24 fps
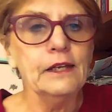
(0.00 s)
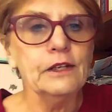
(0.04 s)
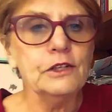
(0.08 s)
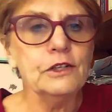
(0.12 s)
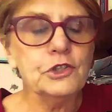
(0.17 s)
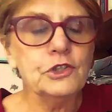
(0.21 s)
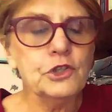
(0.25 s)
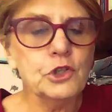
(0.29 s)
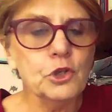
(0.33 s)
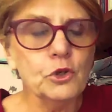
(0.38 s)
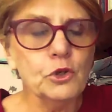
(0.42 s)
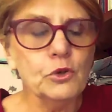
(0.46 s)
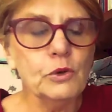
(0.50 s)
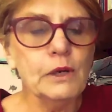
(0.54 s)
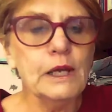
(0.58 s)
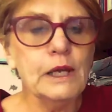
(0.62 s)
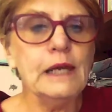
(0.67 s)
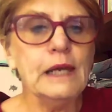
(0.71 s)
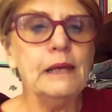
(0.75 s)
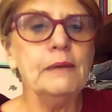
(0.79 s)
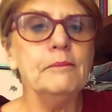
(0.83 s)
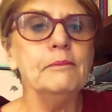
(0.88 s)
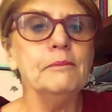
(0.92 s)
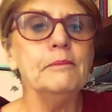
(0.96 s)
to
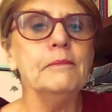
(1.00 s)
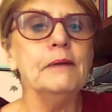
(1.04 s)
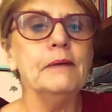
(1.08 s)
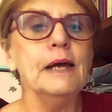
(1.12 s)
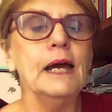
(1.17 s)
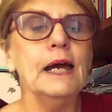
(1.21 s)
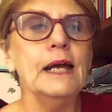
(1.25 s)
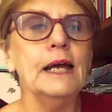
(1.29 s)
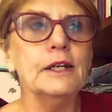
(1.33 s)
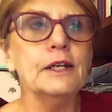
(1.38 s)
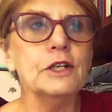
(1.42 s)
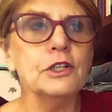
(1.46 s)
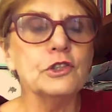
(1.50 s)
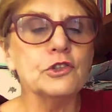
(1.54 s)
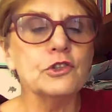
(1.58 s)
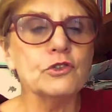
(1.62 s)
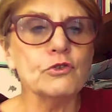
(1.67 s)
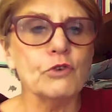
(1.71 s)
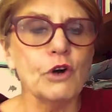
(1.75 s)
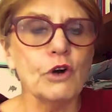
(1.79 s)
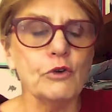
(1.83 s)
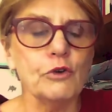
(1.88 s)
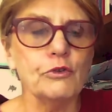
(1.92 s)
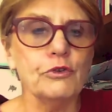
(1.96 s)
him and his
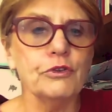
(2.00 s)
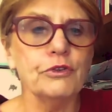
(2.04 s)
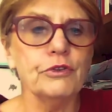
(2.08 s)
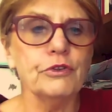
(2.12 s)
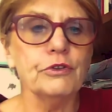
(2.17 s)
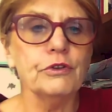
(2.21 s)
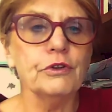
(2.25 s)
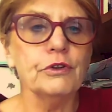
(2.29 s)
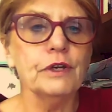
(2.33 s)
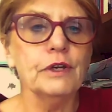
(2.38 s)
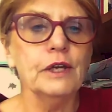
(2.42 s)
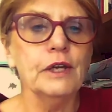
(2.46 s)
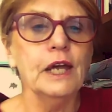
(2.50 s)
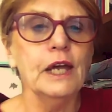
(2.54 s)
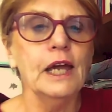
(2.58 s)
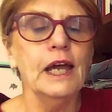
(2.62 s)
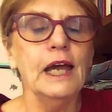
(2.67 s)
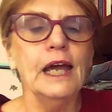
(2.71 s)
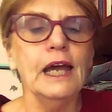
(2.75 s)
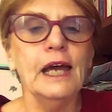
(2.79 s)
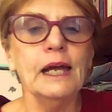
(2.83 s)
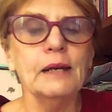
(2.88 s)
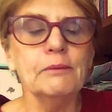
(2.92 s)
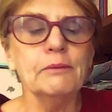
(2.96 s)
growth.
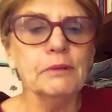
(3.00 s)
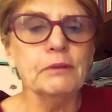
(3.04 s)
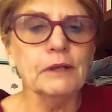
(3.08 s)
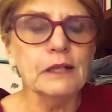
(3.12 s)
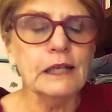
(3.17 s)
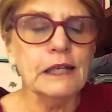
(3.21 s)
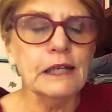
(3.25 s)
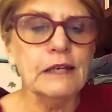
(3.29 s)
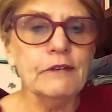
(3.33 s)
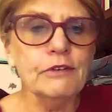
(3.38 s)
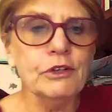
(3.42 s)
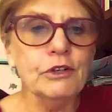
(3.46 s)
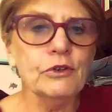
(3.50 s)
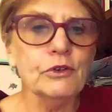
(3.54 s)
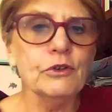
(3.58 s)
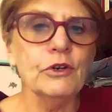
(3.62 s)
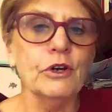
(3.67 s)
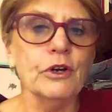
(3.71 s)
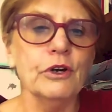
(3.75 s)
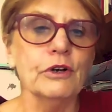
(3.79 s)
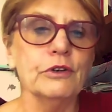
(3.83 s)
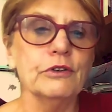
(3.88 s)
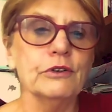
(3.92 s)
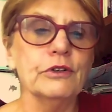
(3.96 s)
And believe it or
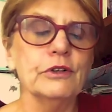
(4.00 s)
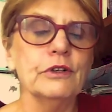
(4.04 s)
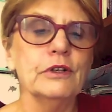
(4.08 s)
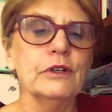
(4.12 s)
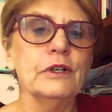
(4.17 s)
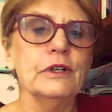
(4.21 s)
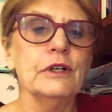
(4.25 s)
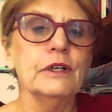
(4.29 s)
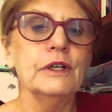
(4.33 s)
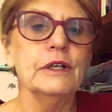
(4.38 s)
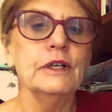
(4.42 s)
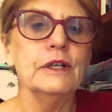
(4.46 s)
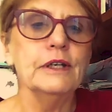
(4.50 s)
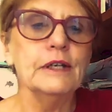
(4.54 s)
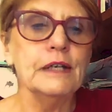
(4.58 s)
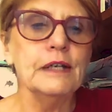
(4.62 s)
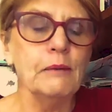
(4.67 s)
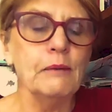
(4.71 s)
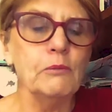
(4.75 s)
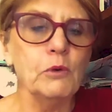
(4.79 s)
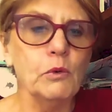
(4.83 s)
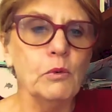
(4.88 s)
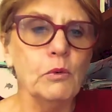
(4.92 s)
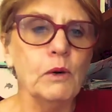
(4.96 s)
not,
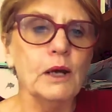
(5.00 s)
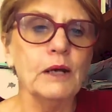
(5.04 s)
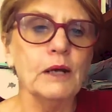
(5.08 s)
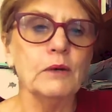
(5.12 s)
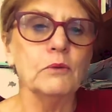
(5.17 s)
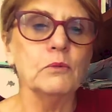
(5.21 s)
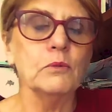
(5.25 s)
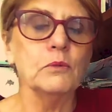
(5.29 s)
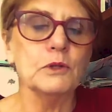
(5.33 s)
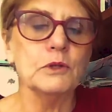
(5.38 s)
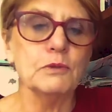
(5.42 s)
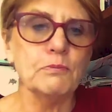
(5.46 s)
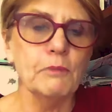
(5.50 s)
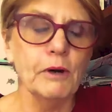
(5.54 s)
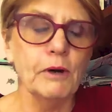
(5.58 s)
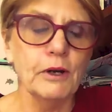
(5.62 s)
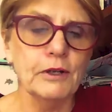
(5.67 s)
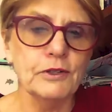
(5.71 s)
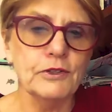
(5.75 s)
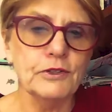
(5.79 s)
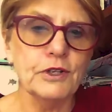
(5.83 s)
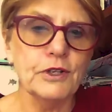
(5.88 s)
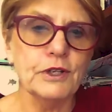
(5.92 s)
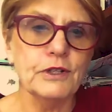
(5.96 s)
number one was
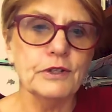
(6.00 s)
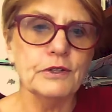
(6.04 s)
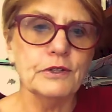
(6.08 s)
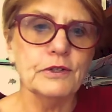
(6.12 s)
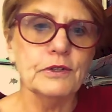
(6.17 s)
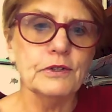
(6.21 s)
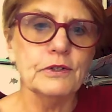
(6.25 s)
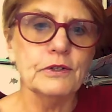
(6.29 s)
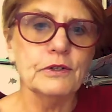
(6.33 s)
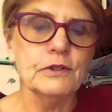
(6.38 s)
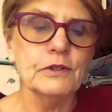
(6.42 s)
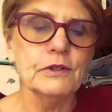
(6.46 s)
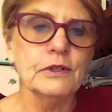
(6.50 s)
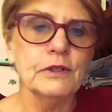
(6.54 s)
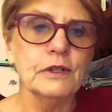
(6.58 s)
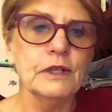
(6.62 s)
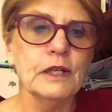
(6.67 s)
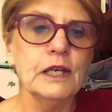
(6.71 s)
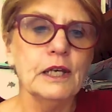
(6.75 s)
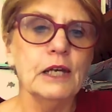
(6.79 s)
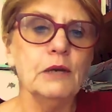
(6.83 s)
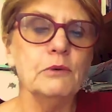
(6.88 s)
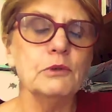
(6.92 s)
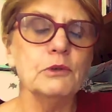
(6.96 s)
mindset.
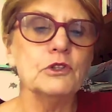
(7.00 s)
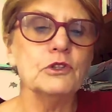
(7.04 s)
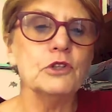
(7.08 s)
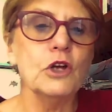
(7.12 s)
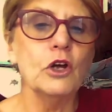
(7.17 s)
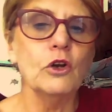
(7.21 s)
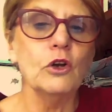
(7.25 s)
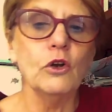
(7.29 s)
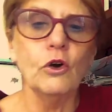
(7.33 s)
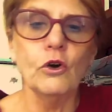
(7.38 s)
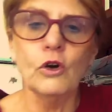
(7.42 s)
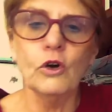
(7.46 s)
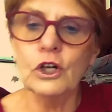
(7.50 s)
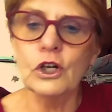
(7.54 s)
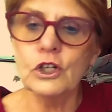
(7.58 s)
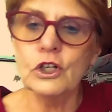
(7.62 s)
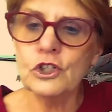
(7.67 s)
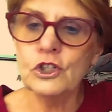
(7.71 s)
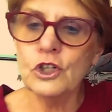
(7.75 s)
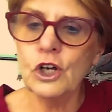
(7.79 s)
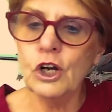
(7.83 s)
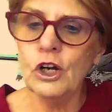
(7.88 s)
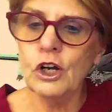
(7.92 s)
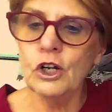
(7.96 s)
He was no longer a
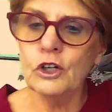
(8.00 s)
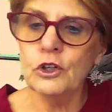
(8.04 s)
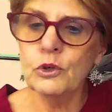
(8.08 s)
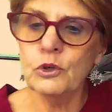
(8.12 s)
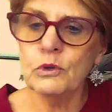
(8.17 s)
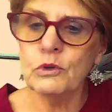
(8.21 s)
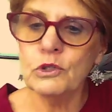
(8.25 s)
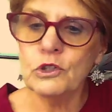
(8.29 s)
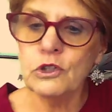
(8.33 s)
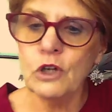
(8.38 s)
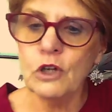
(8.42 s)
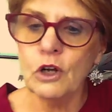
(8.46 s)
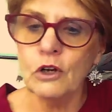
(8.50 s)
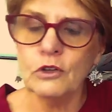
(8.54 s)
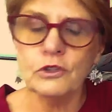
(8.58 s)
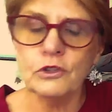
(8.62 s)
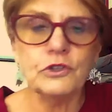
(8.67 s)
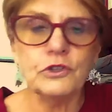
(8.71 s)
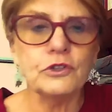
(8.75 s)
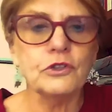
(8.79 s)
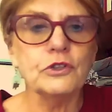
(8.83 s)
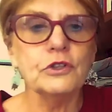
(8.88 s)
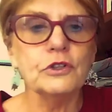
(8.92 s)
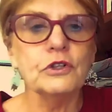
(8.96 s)
child who was
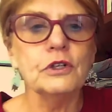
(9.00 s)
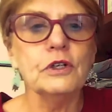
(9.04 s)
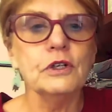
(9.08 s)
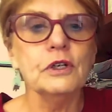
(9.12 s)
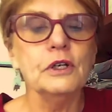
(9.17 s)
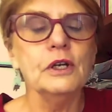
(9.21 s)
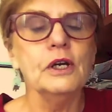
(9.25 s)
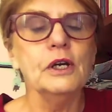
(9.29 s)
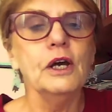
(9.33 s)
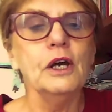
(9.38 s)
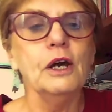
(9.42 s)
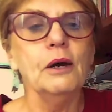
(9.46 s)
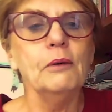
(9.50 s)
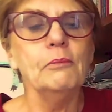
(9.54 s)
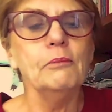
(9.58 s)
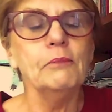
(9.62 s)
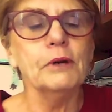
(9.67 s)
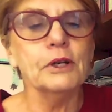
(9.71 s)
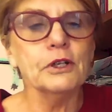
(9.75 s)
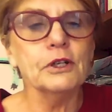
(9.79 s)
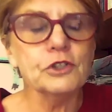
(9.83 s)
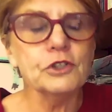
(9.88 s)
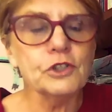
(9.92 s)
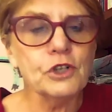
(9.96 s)
lost,
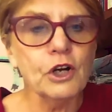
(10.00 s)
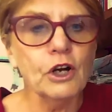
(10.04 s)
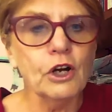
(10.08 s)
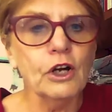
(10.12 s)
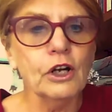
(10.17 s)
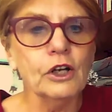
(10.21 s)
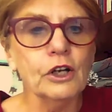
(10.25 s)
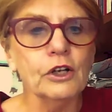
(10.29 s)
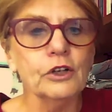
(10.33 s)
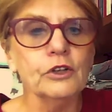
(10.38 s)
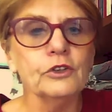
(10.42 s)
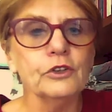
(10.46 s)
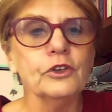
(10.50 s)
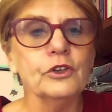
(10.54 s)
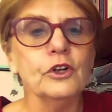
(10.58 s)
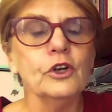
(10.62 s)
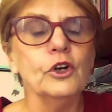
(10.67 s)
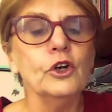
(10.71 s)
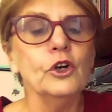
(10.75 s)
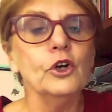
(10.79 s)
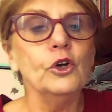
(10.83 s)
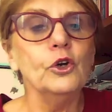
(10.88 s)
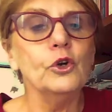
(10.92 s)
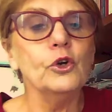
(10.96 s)
but a child
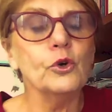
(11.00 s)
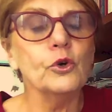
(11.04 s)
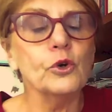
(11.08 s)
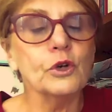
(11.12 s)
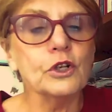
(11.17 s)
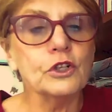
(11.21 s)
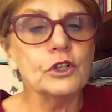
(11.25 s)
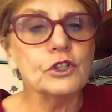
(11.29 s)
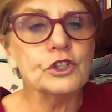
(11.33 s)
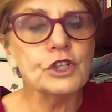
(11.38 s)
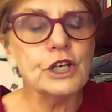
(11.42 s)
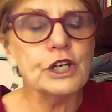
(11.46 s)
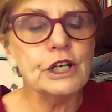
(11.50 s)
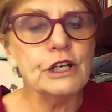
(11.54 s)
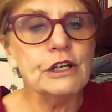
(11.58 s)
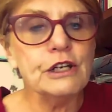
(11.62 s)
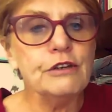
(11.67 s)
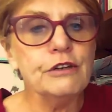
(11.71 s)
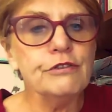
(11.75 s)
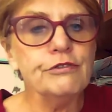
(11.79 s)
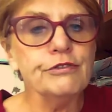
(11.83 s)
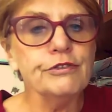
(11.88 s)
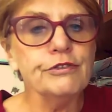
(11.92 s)
who could achieve,